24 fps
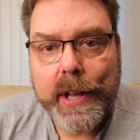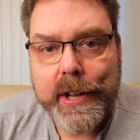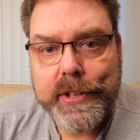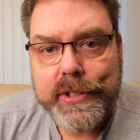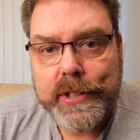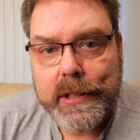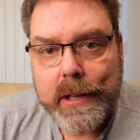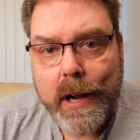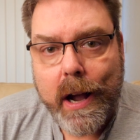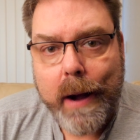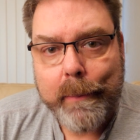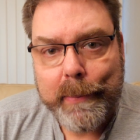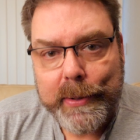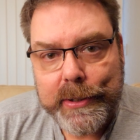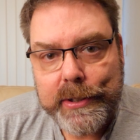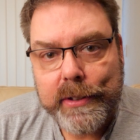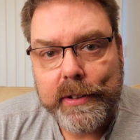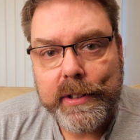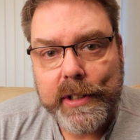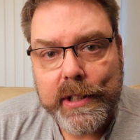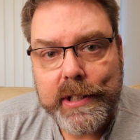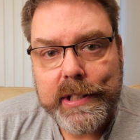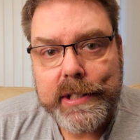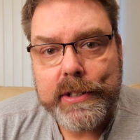us the
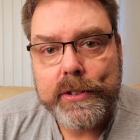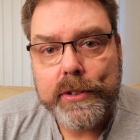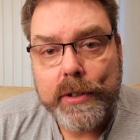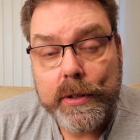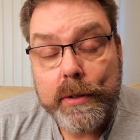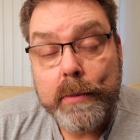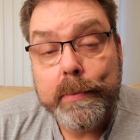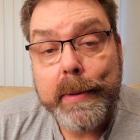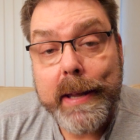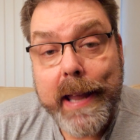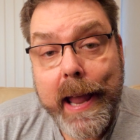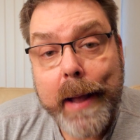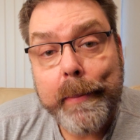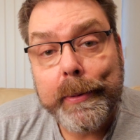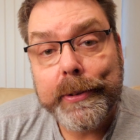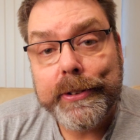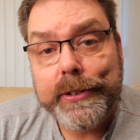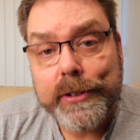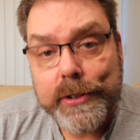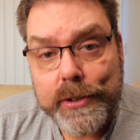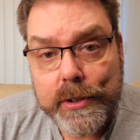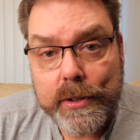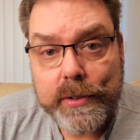opportunity to be able to